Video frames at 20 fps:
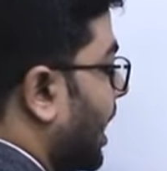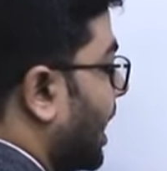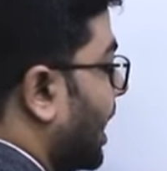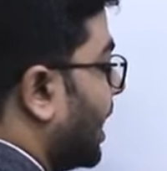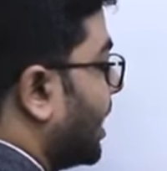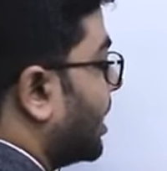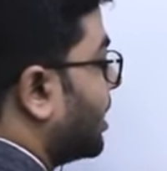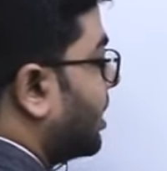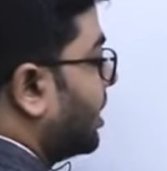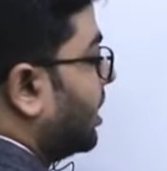
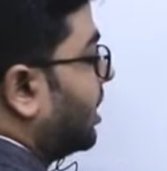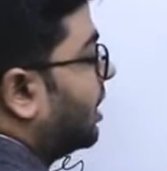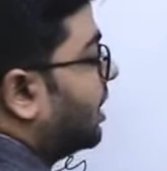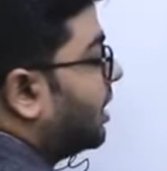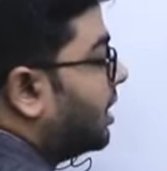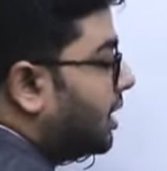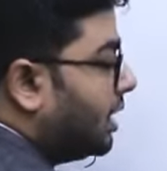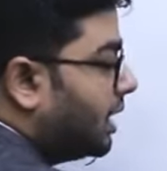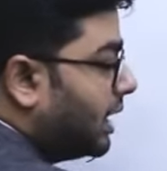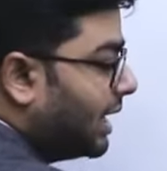are
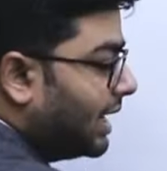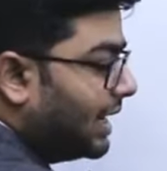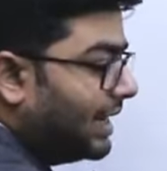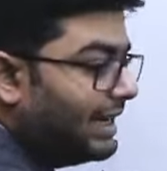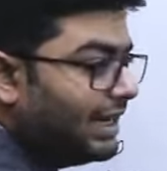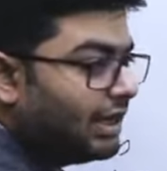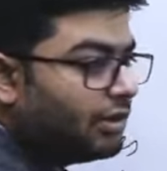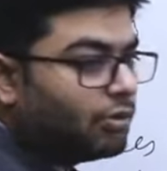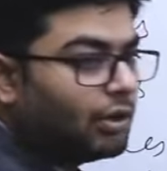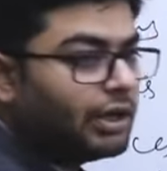
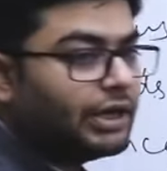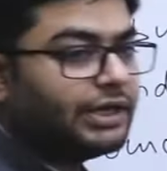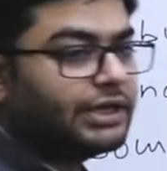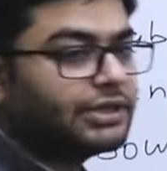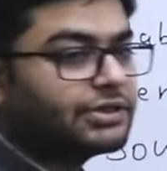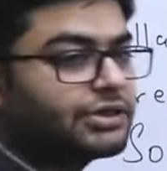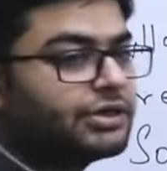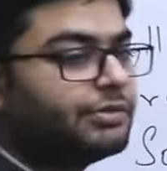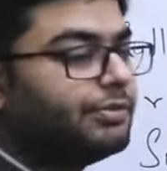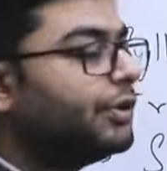equally
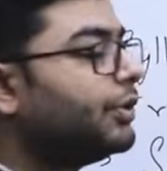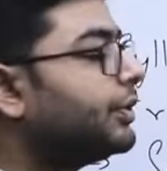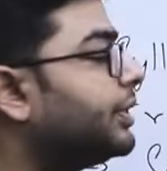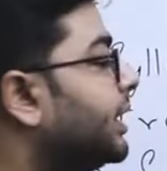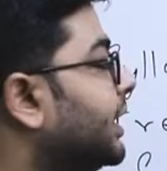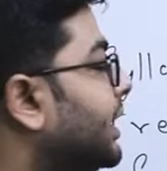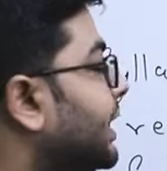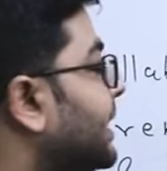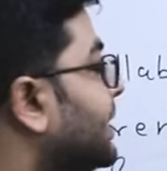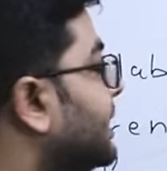
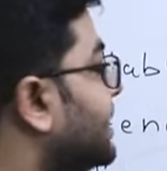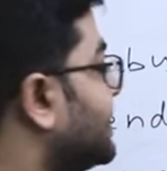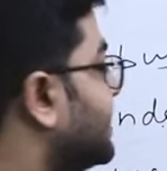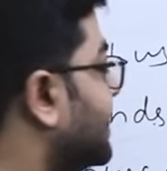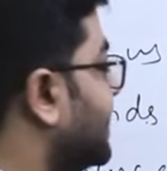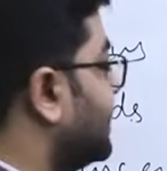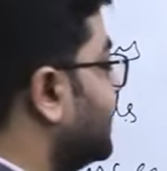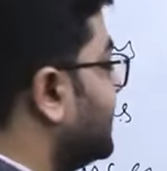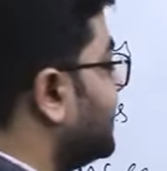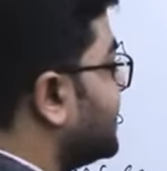distributed in the
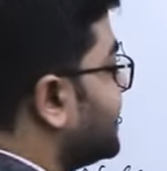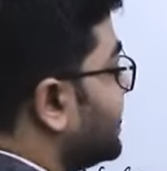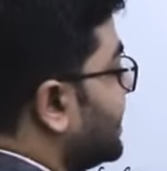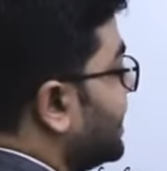sense